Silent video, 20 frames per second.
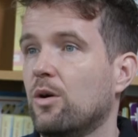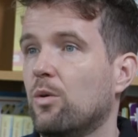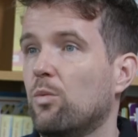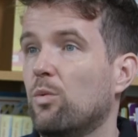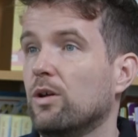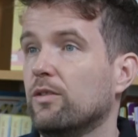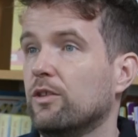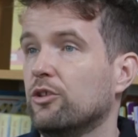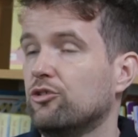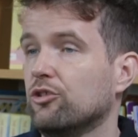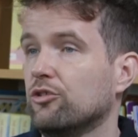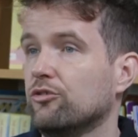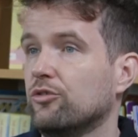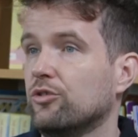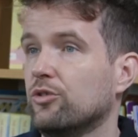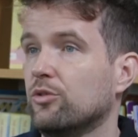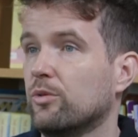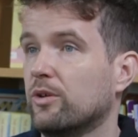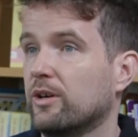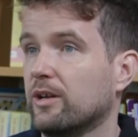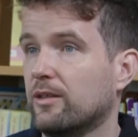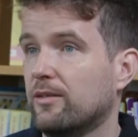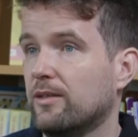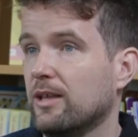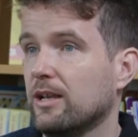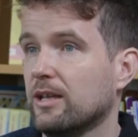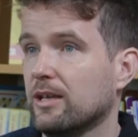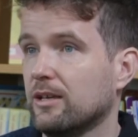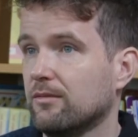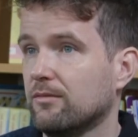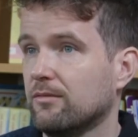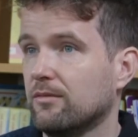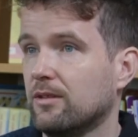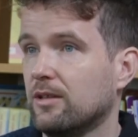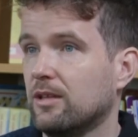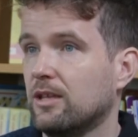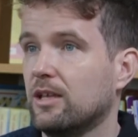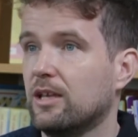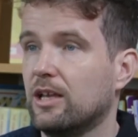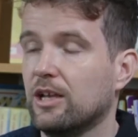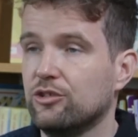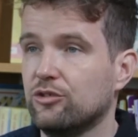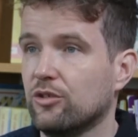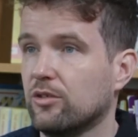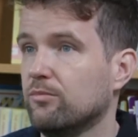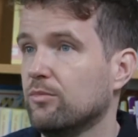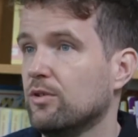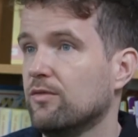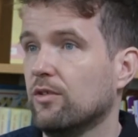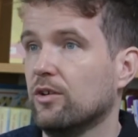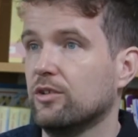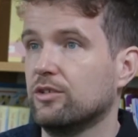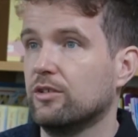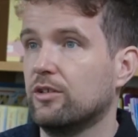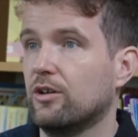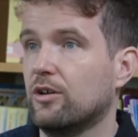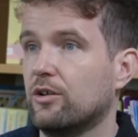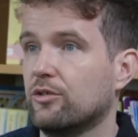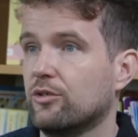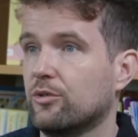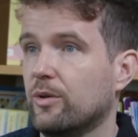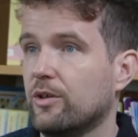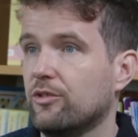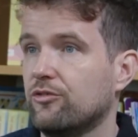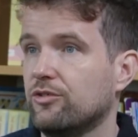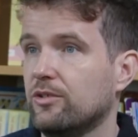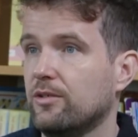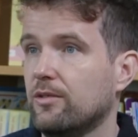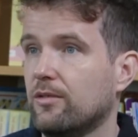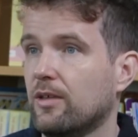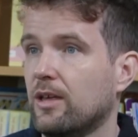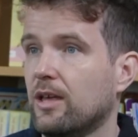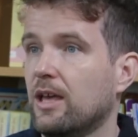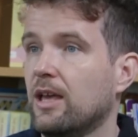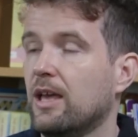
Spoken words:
while the children who are excelling can just move on to the harder questions.